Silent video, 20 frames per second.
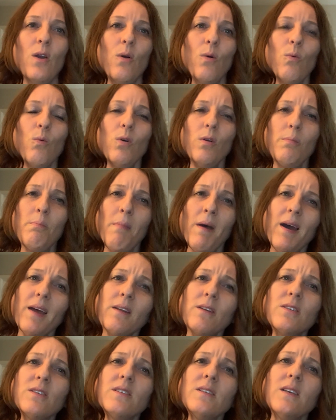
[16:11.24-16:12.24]
What
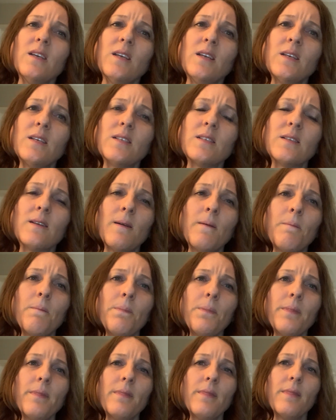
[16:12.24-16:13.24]
matters is
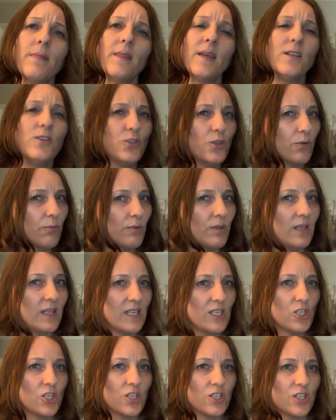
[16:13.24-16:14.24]
that your
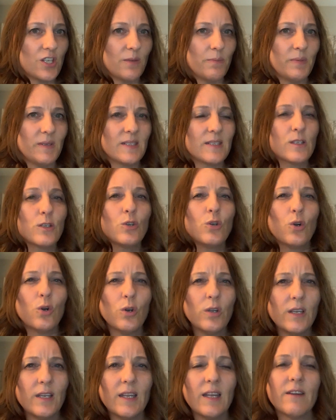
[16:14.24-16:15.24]
relationship is
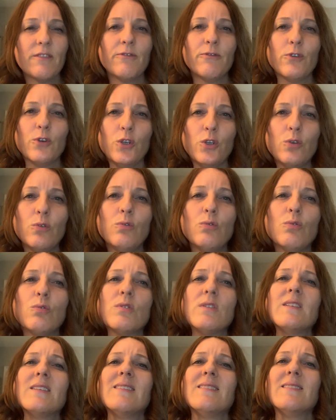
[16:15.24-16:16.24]
good enough for you to
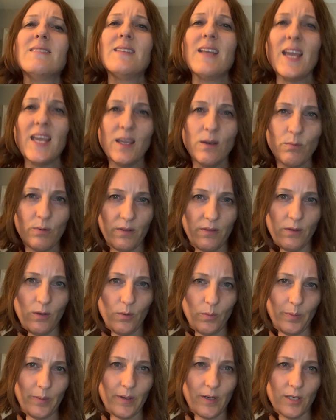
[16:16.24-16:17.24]
stay with your
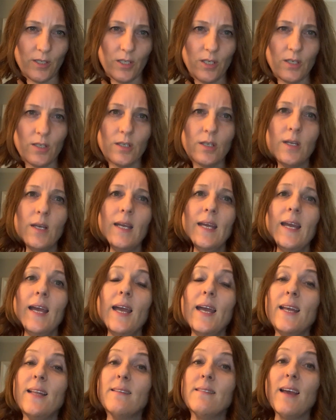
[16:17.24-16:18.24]
partner
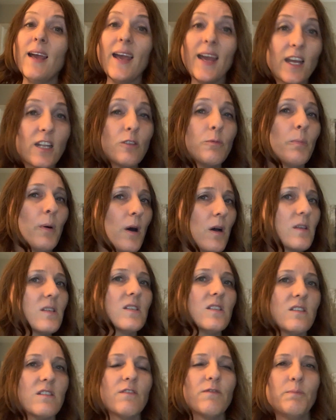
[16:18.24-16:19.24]
and add
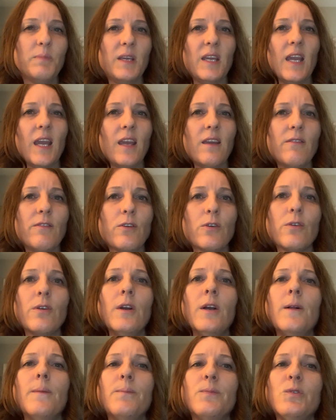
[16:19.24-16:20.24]
positive behavior
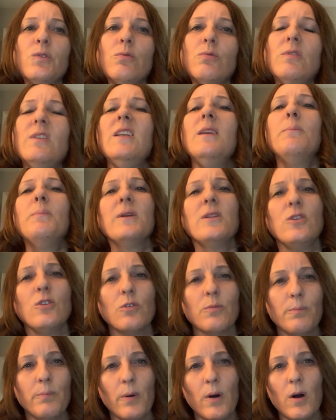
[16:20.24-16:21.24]
to deepen your
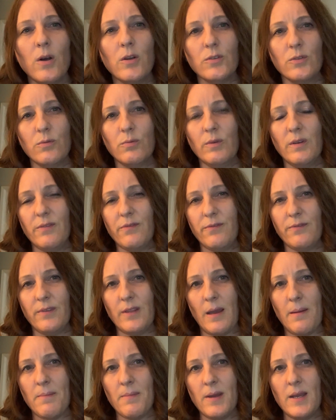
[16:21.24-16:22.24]
bond with
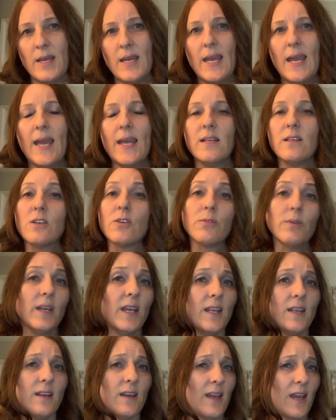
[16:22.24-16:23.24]
them and
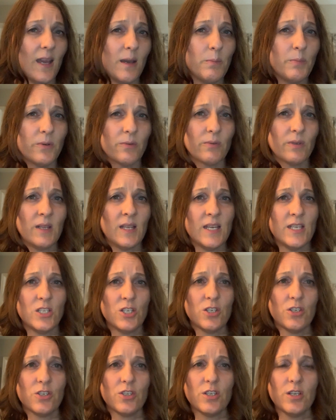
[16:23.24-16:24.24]
create a happy
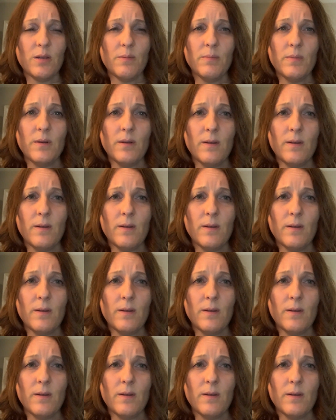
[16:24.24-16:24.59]
relationship.